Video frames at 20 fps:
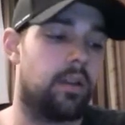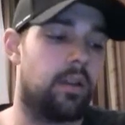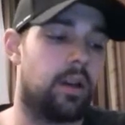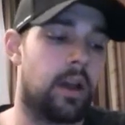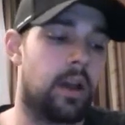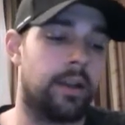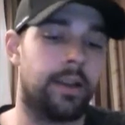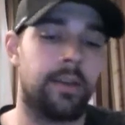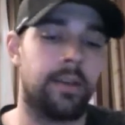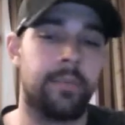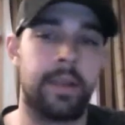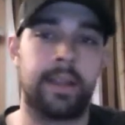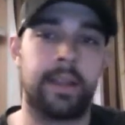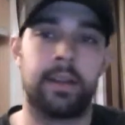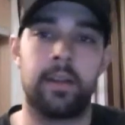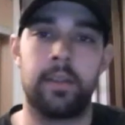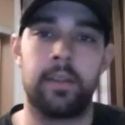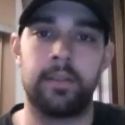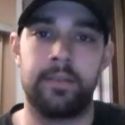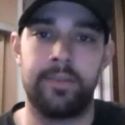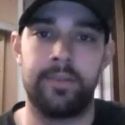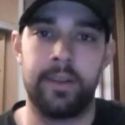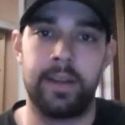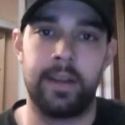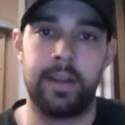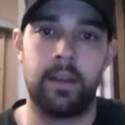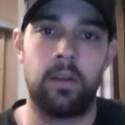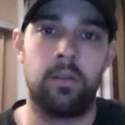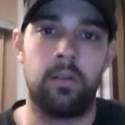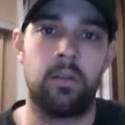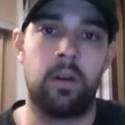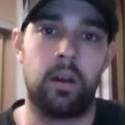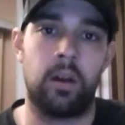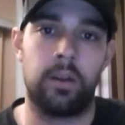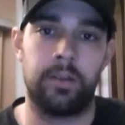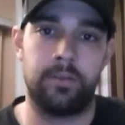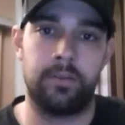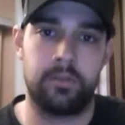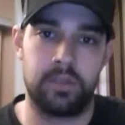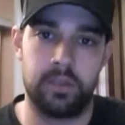I'm gonna make another video
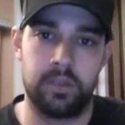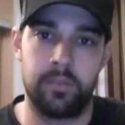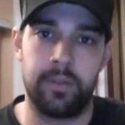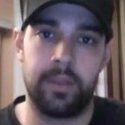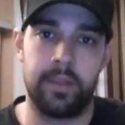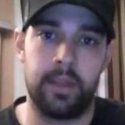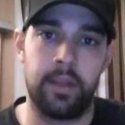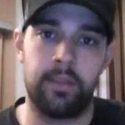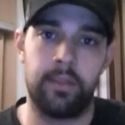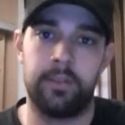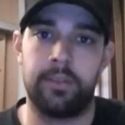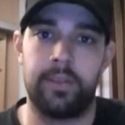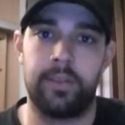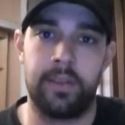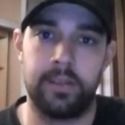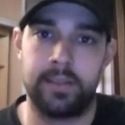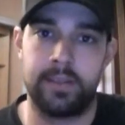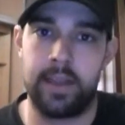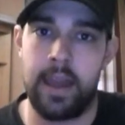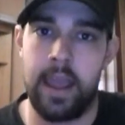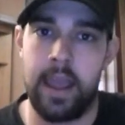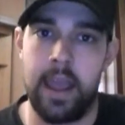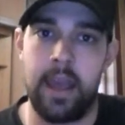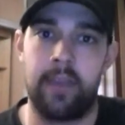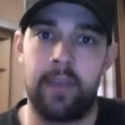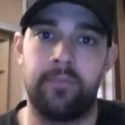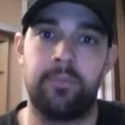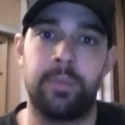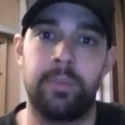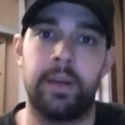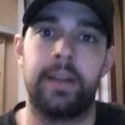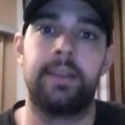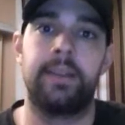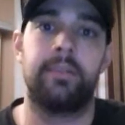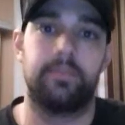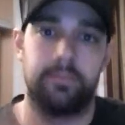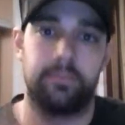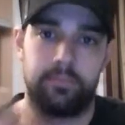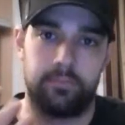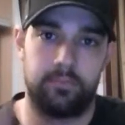on some of the other things that I have, but
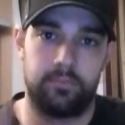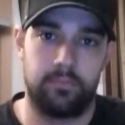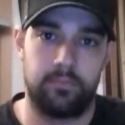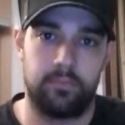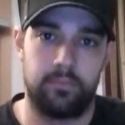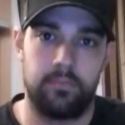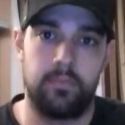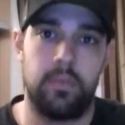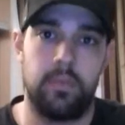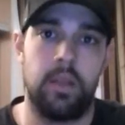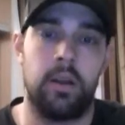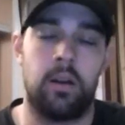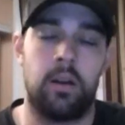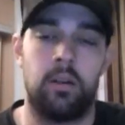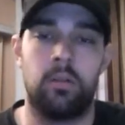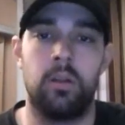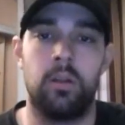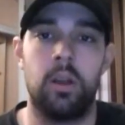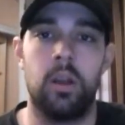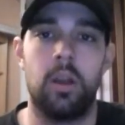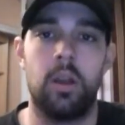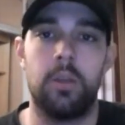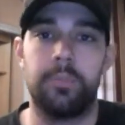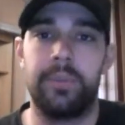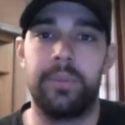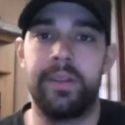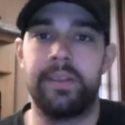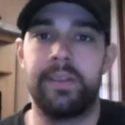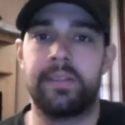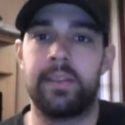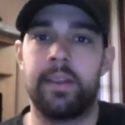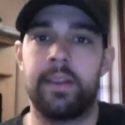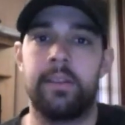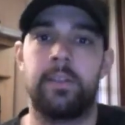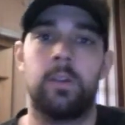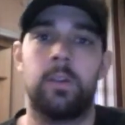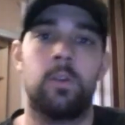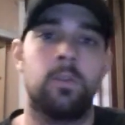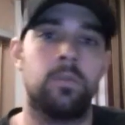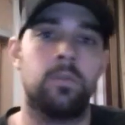you know, please stay
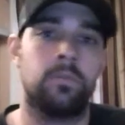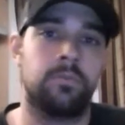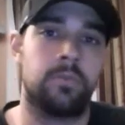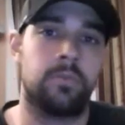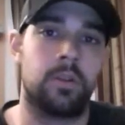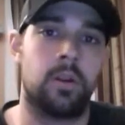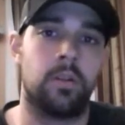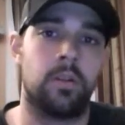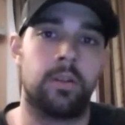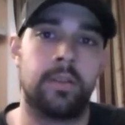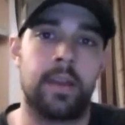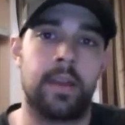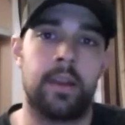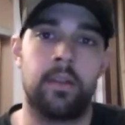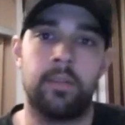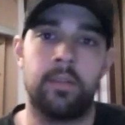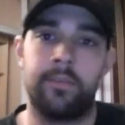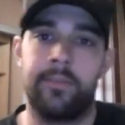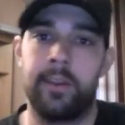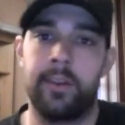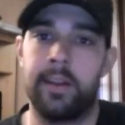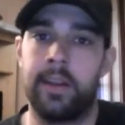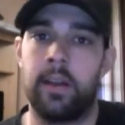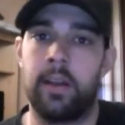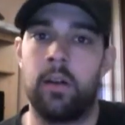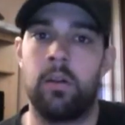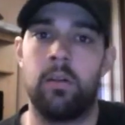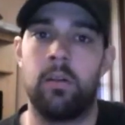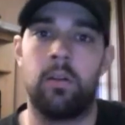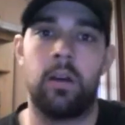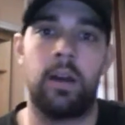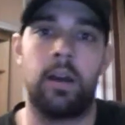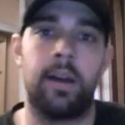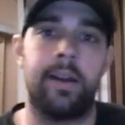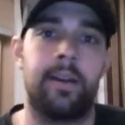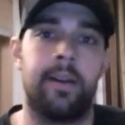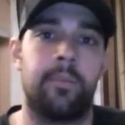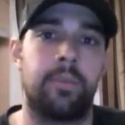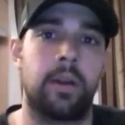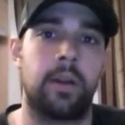tuned. Go to that other video.
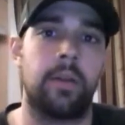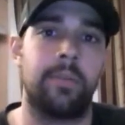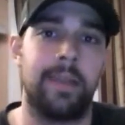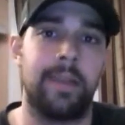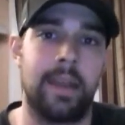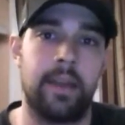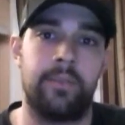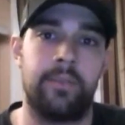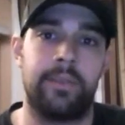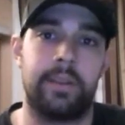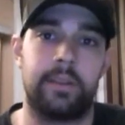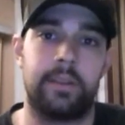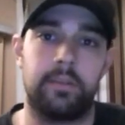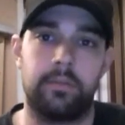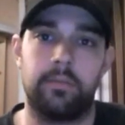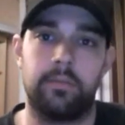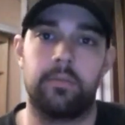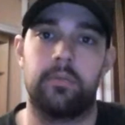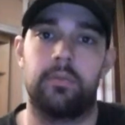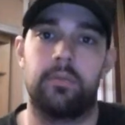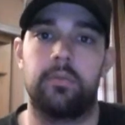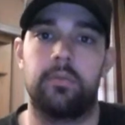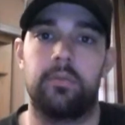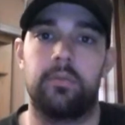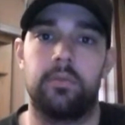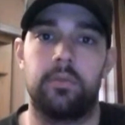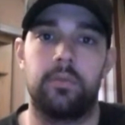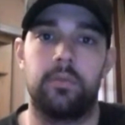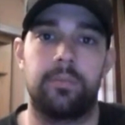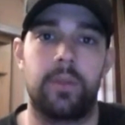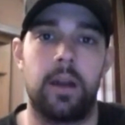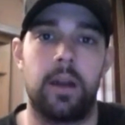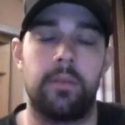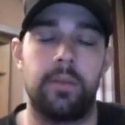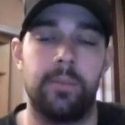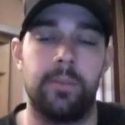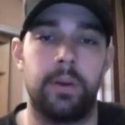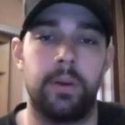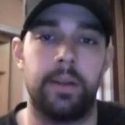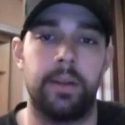Uh, probably have it, probably
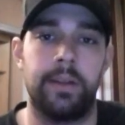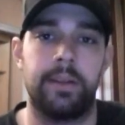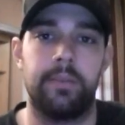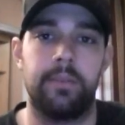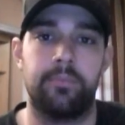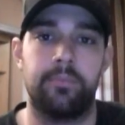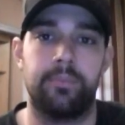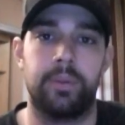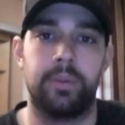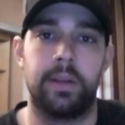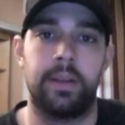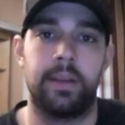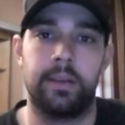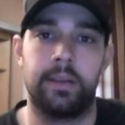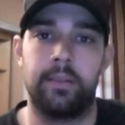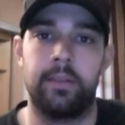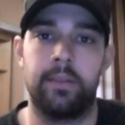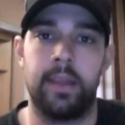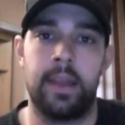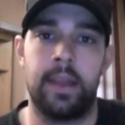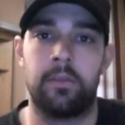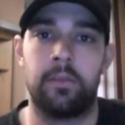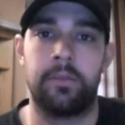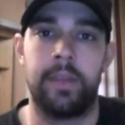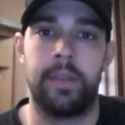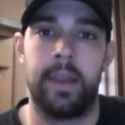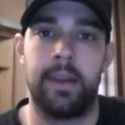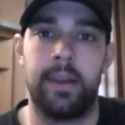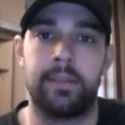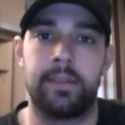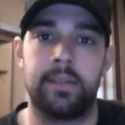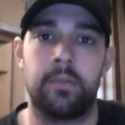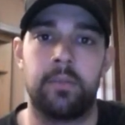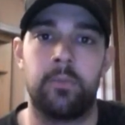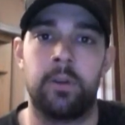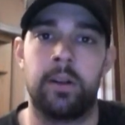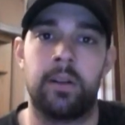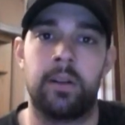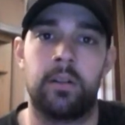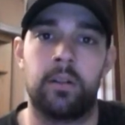put put it annotated
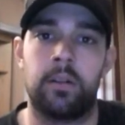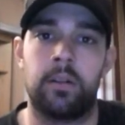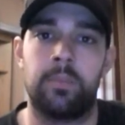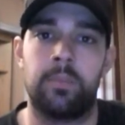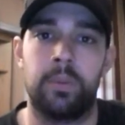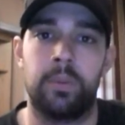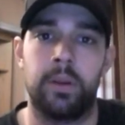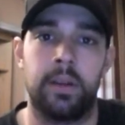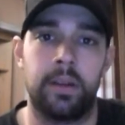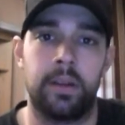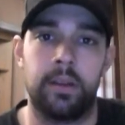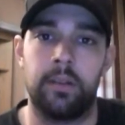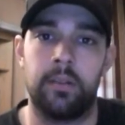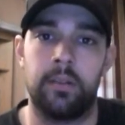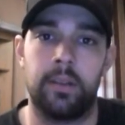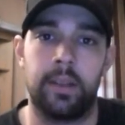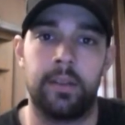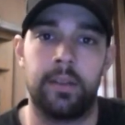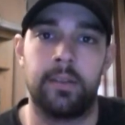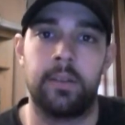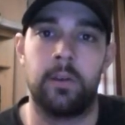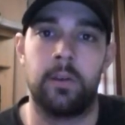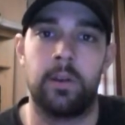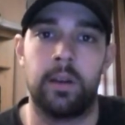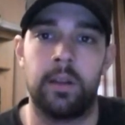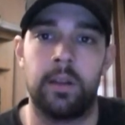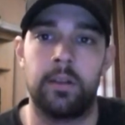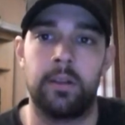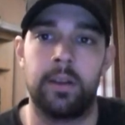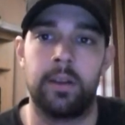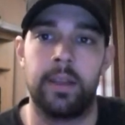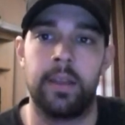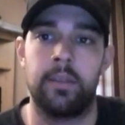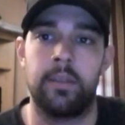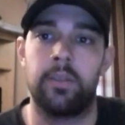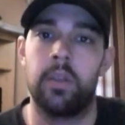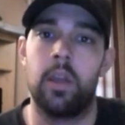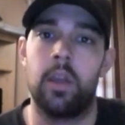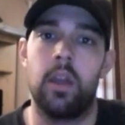somewhere or put a link to it underneath.